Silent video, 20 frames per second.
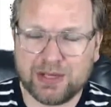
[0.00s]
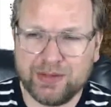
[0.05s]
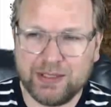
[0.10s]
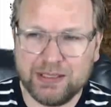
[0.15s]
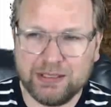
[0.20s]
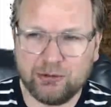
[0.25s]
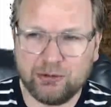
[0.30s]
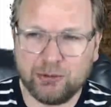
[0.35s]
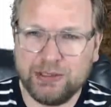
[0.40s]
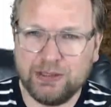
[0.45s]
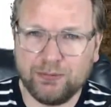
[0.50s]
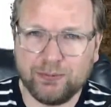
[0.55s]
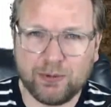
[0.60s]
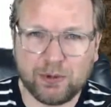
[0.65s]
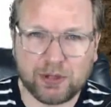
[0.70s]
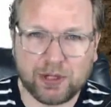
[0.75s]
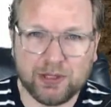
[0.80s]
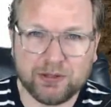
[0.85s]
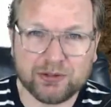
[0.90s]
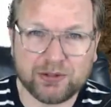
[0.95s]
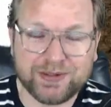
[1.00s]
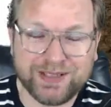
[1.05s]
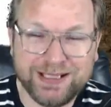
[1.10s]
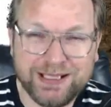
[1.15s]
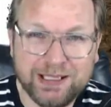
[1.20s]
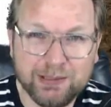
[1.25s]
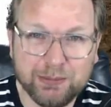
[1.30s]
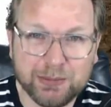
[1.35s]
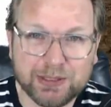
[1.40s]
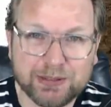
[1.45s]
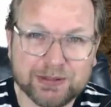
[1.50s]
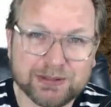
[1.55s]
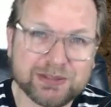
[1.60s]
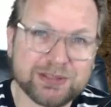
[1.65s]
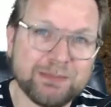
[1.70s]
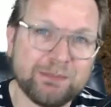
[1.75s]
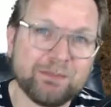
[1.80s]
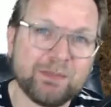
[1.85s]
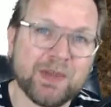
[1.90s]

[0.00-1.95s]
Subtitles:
I think 2,400 emails,